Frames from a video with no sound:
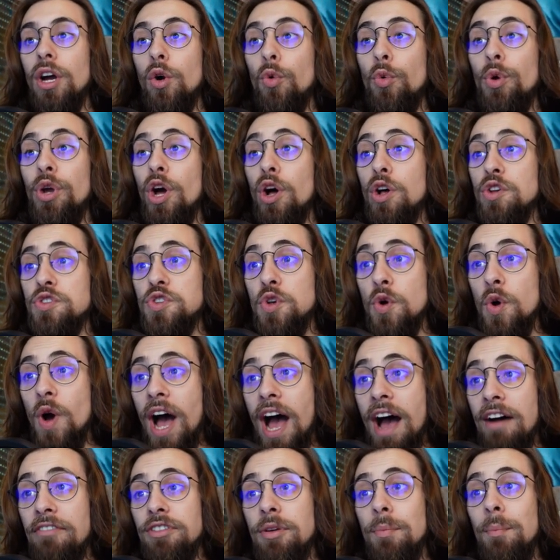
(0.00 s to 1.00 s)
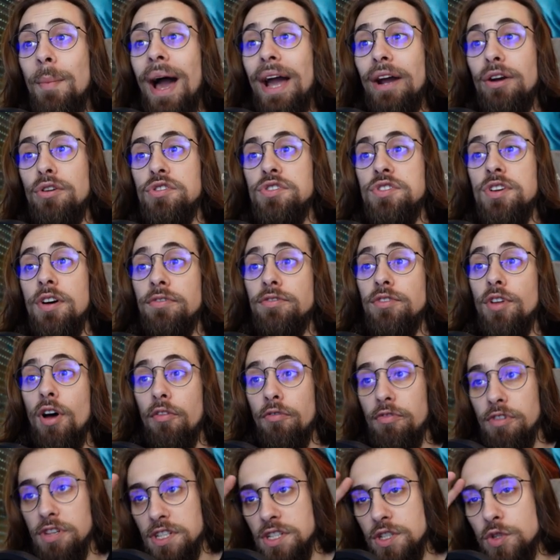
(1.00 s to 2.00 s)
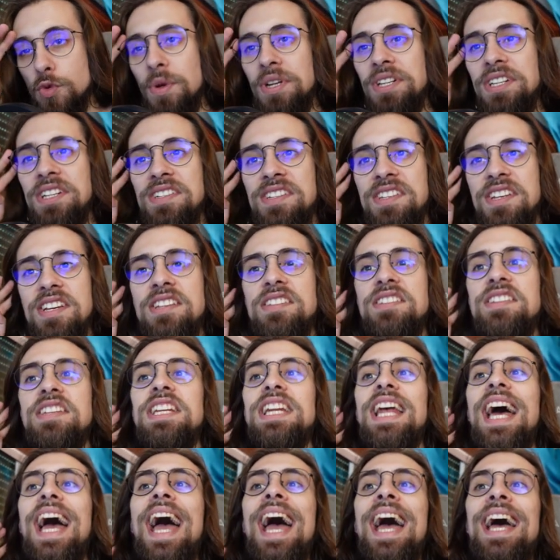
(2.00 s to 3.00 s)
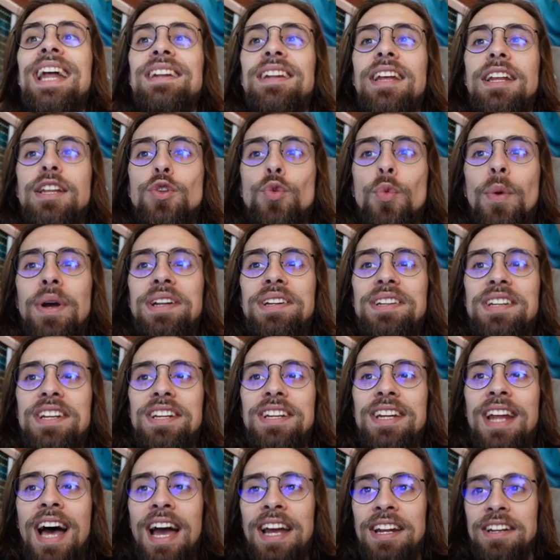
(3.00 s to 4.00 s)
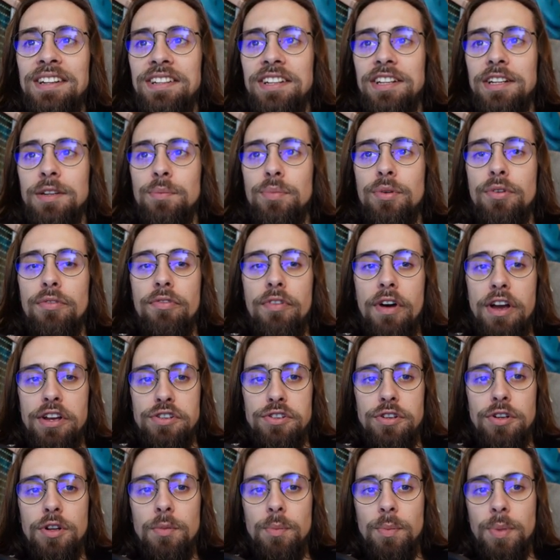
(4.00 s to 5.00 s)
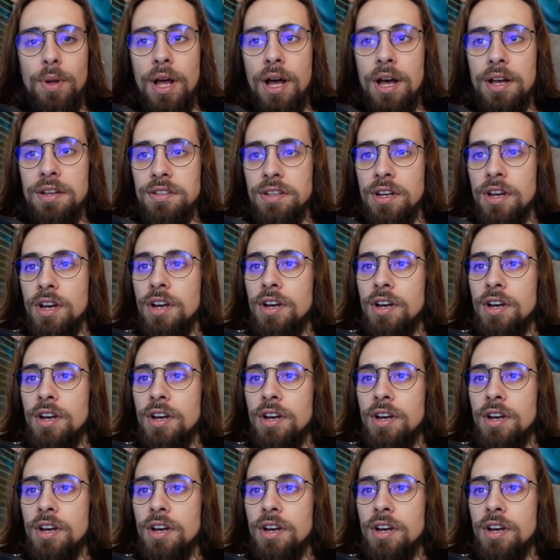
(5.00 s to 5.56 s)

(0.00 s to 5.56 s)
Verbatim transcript: We also have the Microsoft Office 2016 and the 2019 Professional Plus.